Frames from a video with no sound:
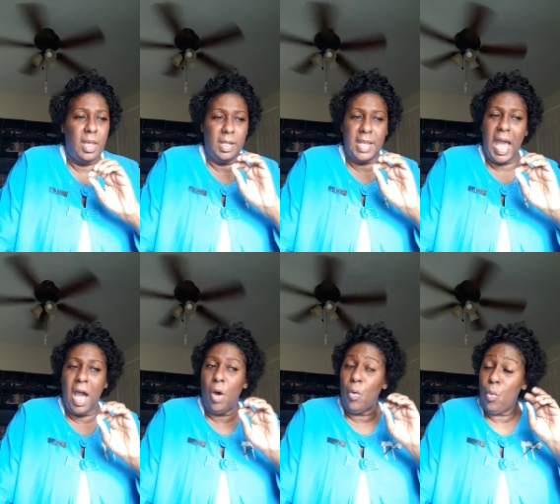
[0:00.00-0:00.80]

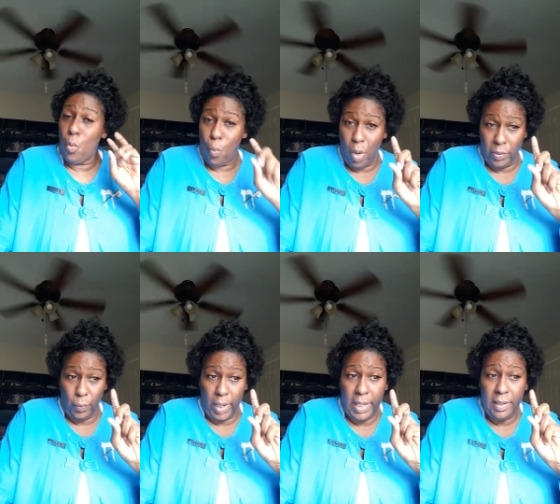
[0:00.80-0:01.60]
now one
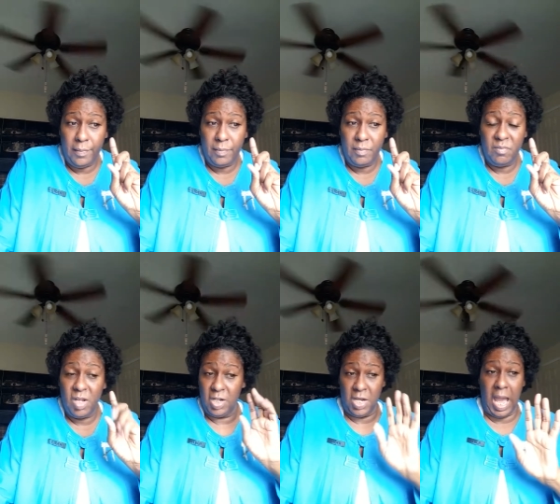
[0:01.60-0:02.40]
way,
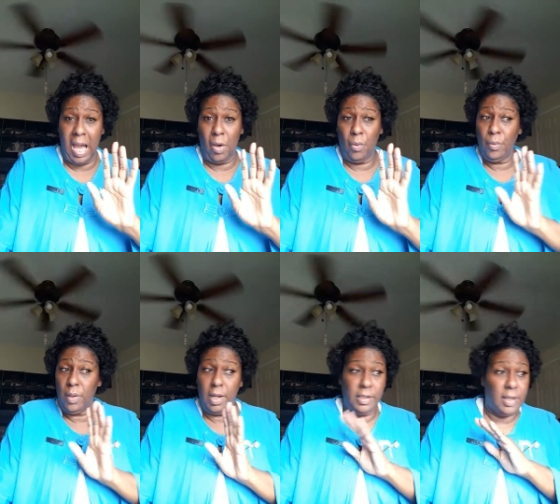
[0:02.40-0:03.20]
now
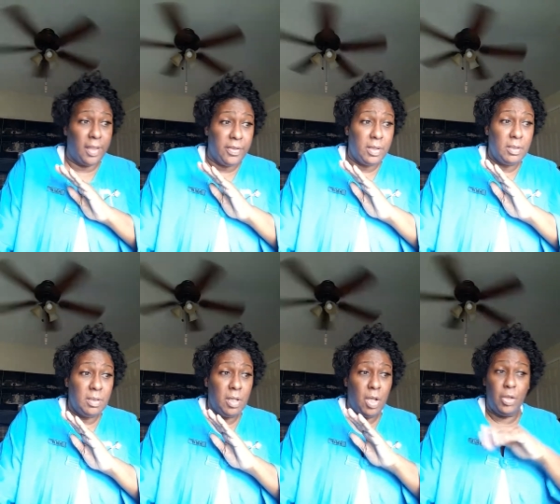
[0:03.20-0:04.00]
another,
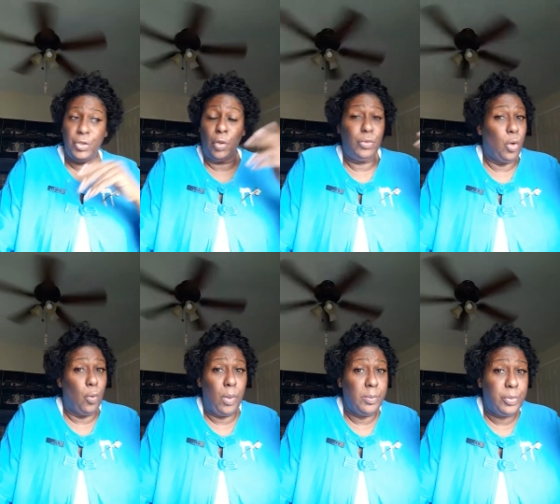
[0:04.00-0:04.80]
though no
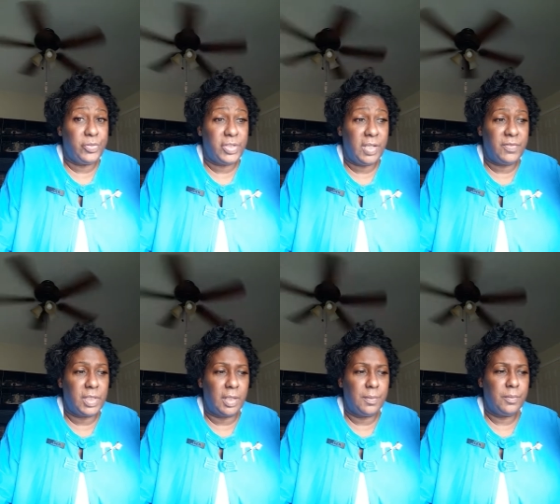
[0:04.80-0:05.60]
one perceives
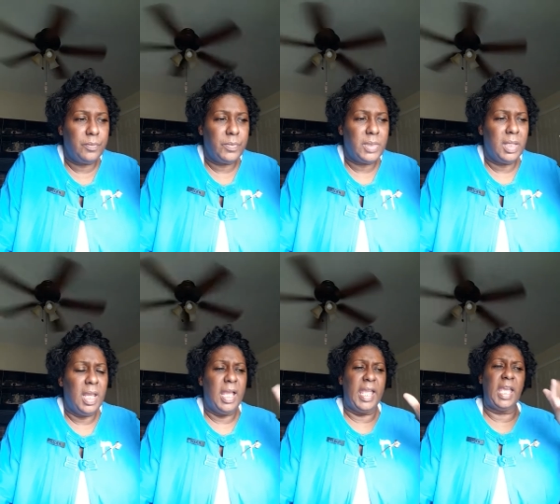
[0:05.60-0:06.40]
it.
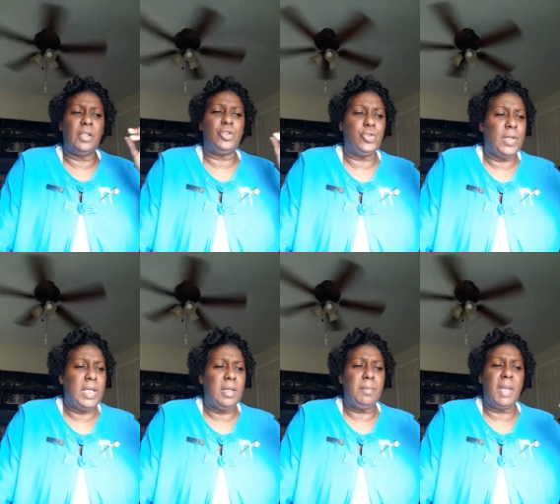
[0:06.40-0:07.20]
In a
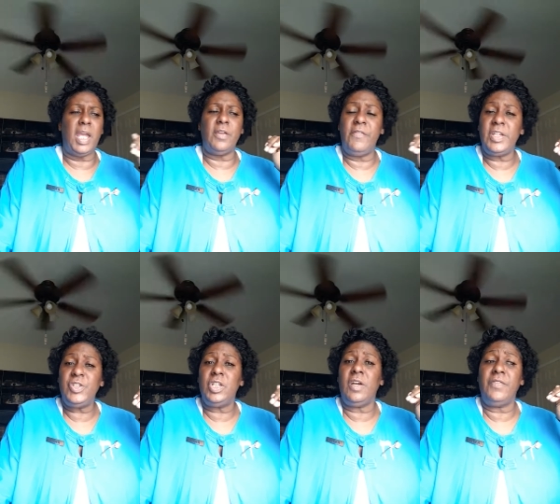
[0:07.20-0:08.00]
dream and a
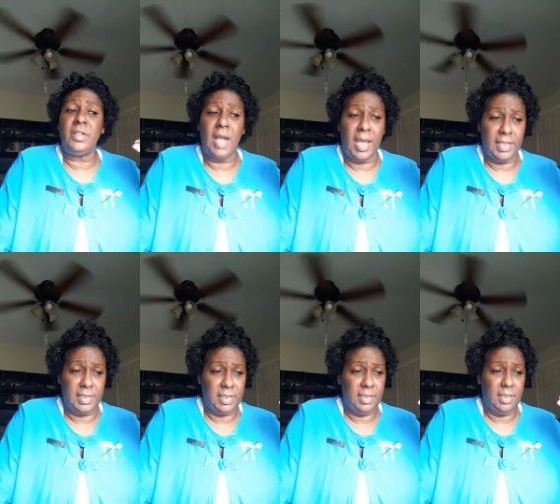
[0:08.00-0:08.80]
vision of the
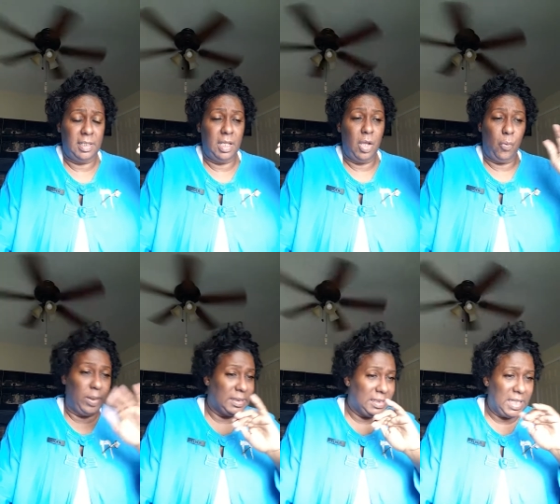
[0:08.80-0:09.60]
night,
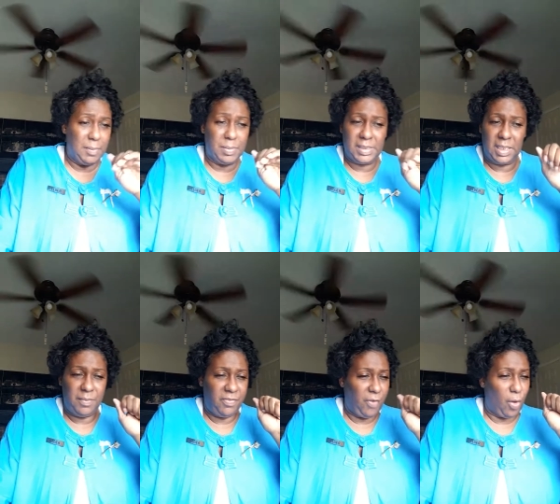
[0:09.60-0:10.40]
when deep
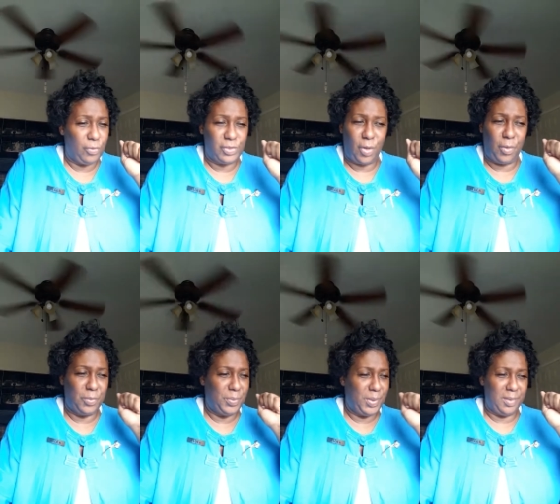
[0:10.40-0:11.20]
sleep falls
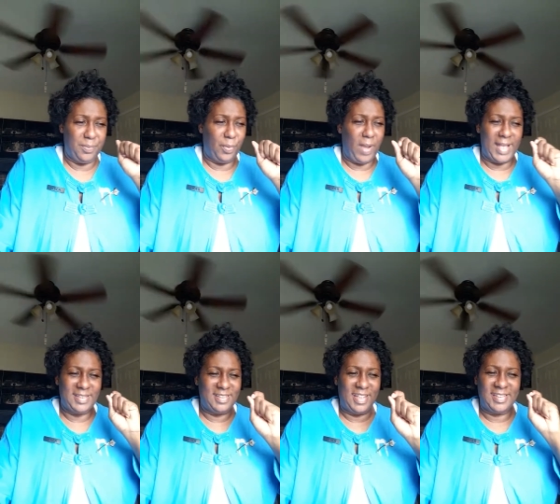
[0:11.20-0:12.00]
on people
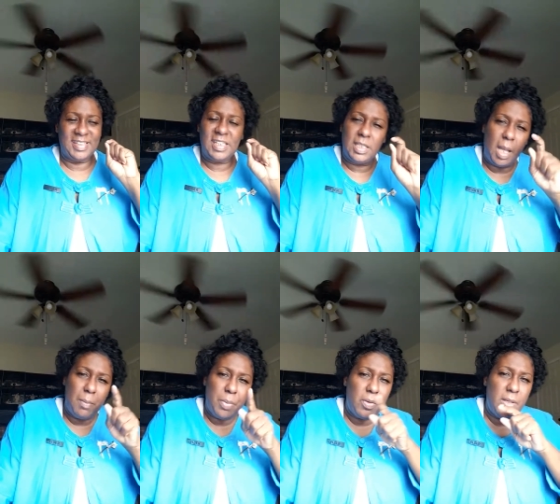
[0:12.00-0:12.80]
as they
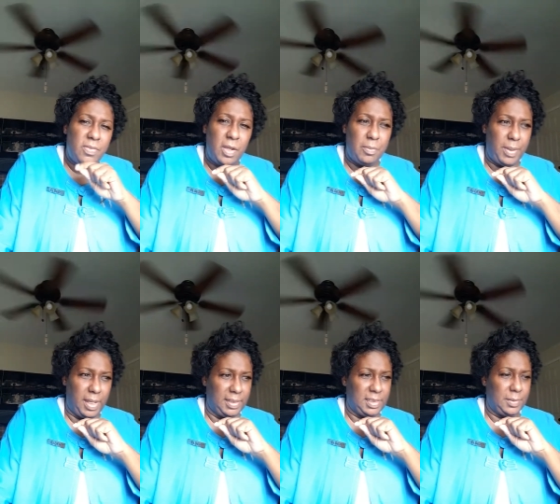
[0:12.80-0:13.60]
slumber in their
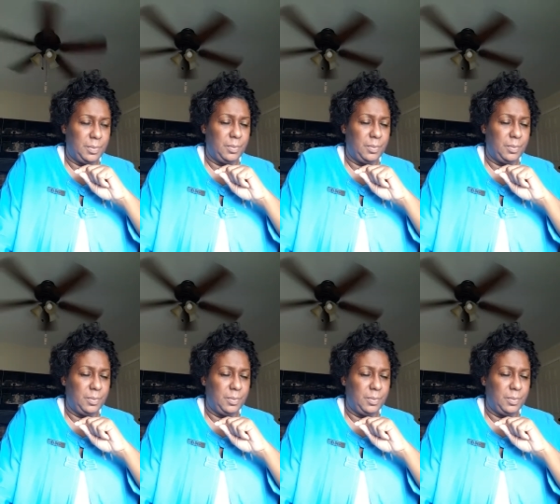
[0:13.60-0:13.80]
beds,